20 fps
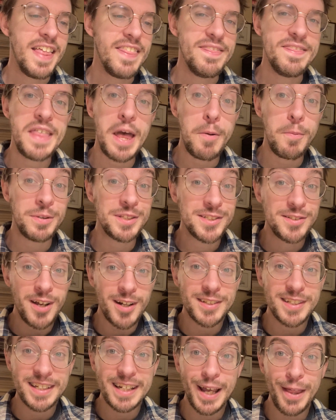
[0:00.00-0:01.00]
that, when stuck
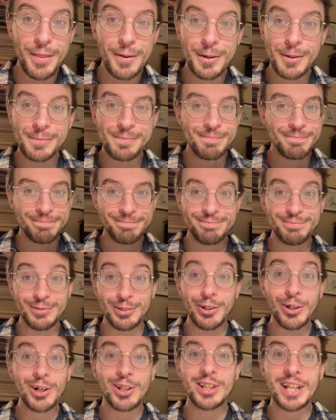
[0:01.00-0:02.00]
together,
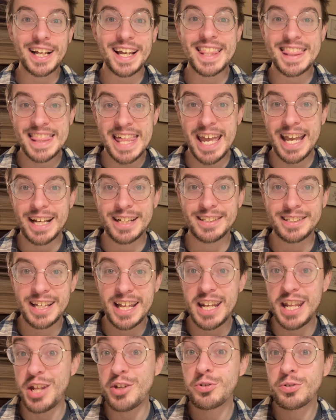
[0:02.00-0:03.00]
look like a thing, an
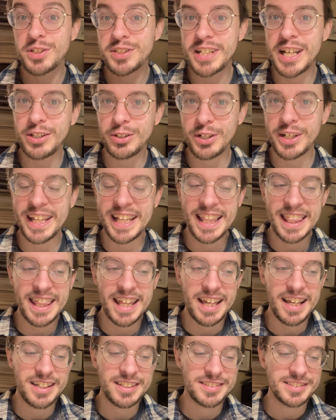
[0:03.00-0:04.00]
interesting looking
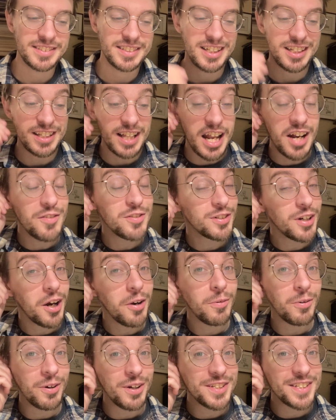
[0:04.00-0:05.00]
thing. A lot of Star
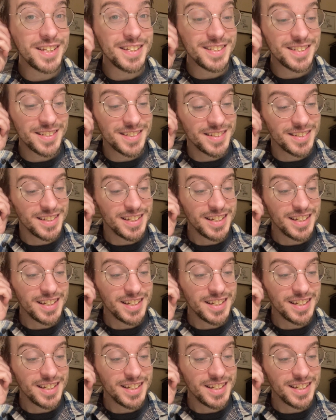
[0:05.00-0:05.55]
Wars is